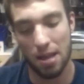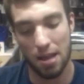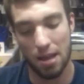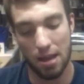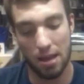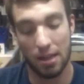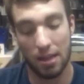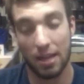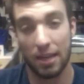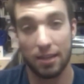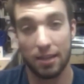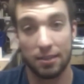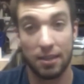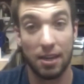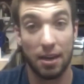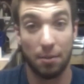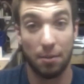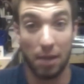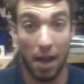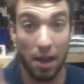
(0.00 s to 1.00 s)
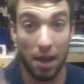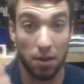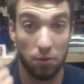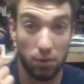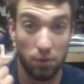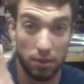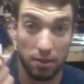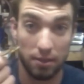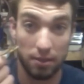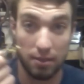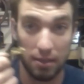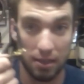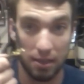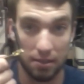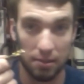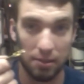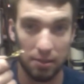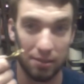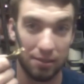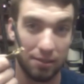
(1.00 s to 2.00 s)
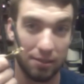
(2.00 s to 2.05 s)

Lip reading: And like I said, I mean, I know what this does.